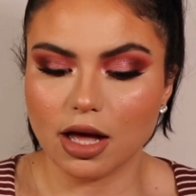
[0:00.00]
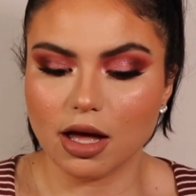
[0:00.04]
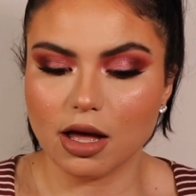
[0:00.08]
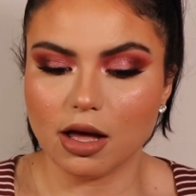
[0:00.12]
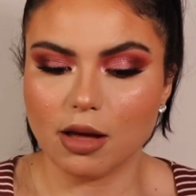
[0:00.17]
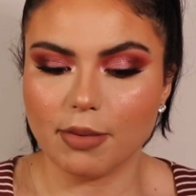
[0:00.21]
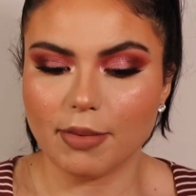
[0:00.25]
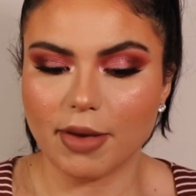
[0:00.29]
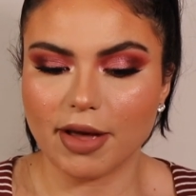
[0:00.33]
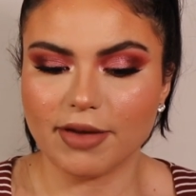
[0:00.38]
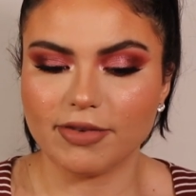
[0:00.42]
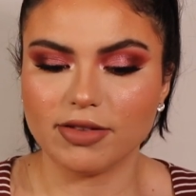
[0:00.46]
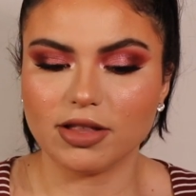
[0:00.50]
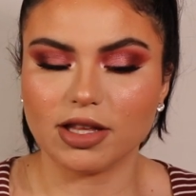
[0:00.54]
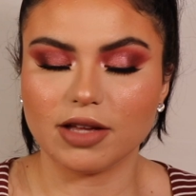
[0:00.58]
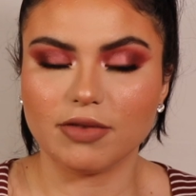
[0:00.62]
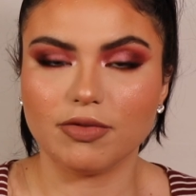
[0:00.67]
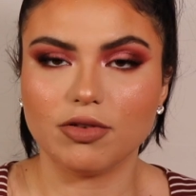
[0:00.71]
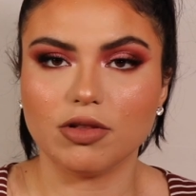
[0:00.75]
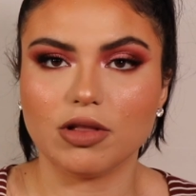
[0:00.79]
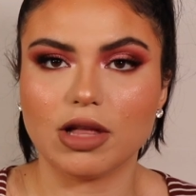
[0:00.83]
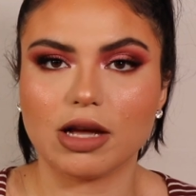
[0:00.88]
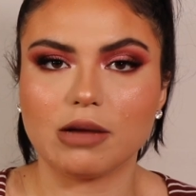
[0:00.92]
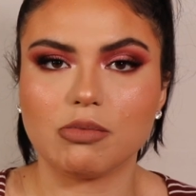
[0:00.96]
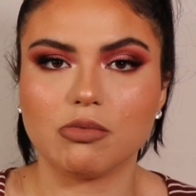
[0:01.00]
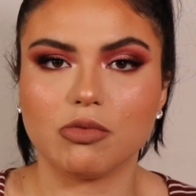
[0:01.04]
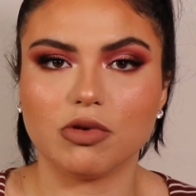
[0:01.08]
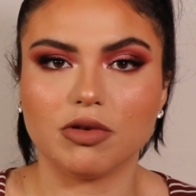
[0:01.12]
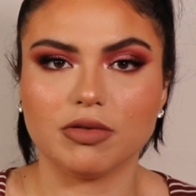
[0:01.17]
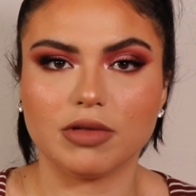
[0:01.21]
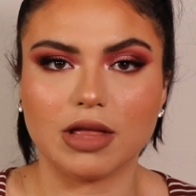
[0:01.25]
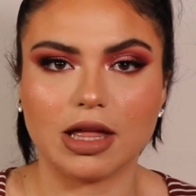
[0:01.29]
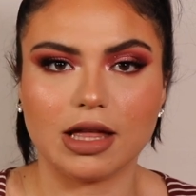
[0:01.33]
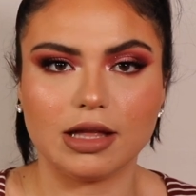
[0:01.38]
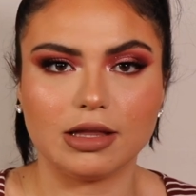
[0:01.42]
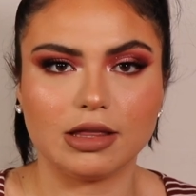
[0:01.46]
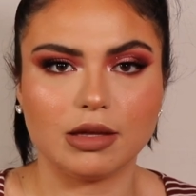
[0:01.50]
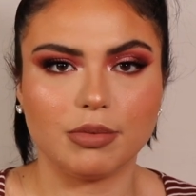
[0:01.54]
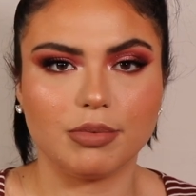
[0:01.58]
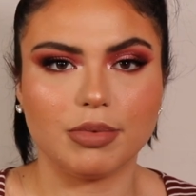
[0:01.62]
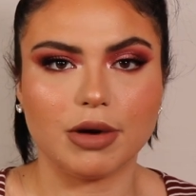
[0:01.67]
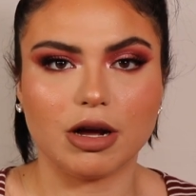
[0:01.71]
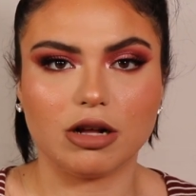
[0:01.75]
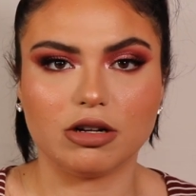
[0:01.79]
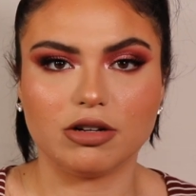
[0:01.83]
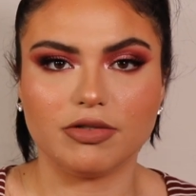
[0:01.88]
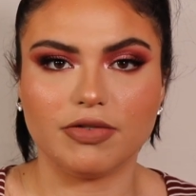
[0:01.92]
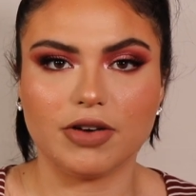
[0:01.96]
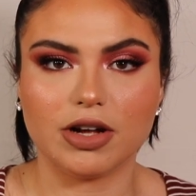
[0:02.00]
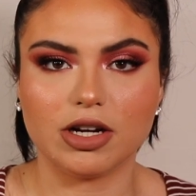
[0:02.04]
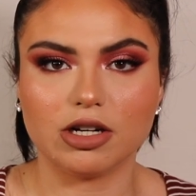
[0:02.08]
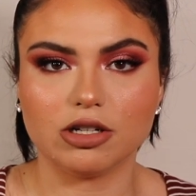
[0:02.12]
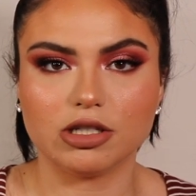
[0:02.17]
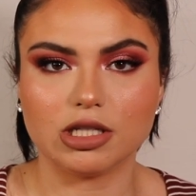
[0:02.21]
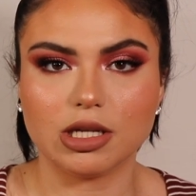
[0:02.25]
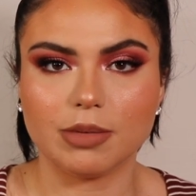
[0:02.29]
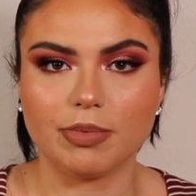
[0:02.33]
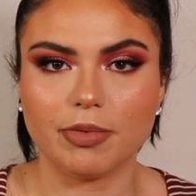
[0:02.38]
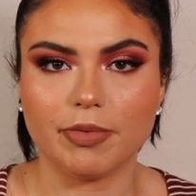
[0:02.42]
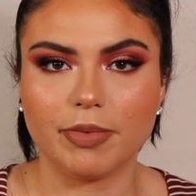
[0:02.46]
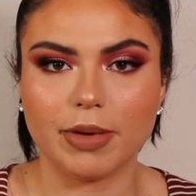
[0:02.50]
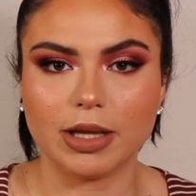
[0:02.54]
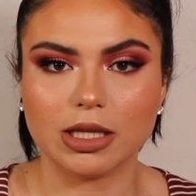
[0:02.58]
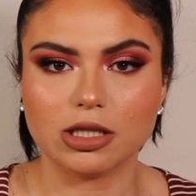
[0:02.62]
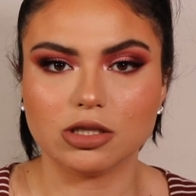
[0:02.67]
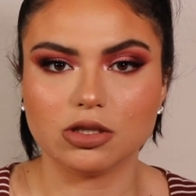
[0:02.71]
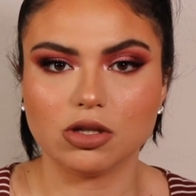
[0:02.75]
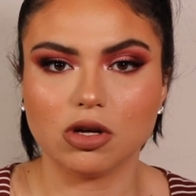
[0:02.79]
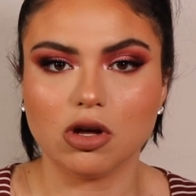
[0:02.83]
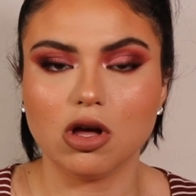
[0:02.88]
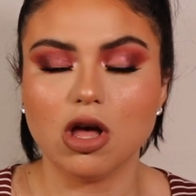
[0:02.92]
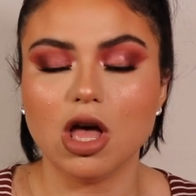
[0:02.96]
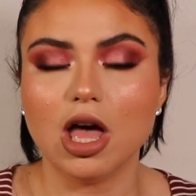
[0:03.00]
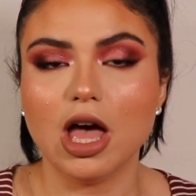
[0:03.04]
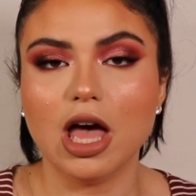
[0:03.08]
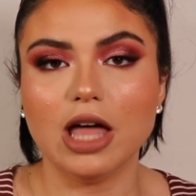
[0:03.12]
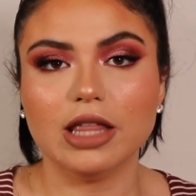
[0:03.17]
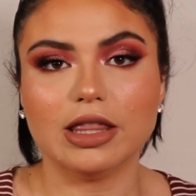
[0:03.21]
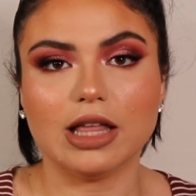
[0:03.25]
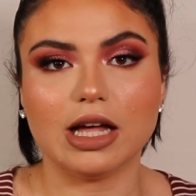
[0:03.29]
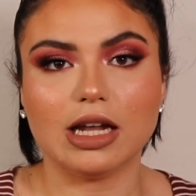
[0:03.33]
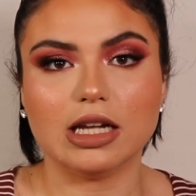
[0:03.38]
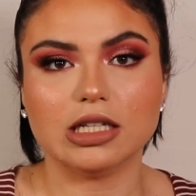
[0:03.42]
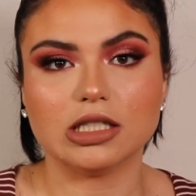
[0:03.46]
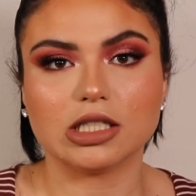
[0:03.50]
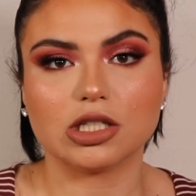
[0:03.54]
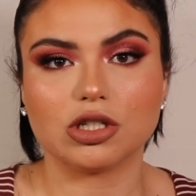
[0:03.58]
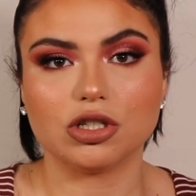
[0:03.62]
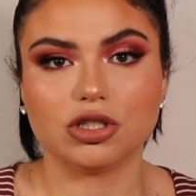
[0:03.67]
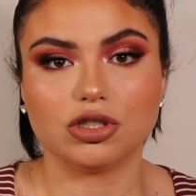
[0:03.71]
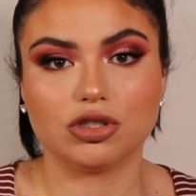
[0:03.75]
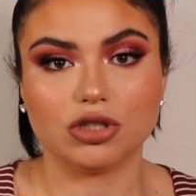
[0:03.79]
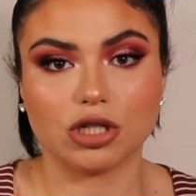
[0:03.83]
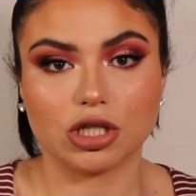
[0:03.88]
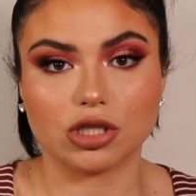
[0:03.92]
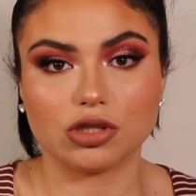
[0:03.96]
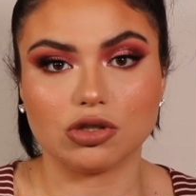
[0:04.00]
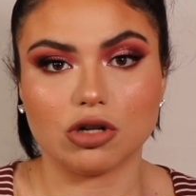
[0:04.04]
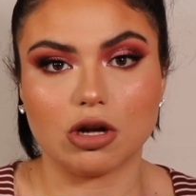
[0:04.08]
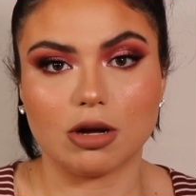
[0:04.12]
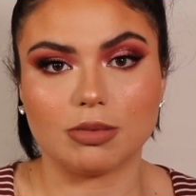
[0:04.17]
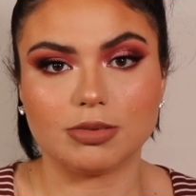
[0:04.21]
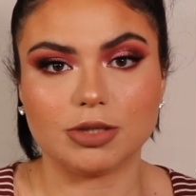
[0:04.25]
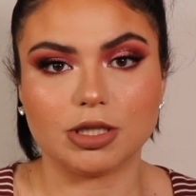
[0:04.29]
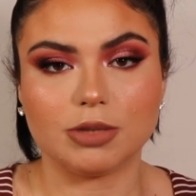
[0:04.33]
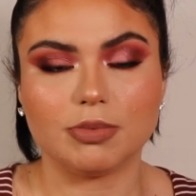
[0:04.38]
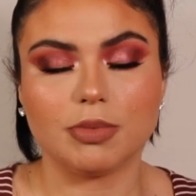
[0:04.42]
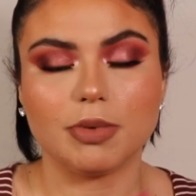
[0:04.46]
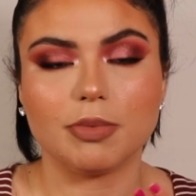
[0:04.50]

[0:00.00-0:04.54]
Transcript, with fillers: I feel like if you like more of that, like the brow definer type of pencil, that is a good drugstore option.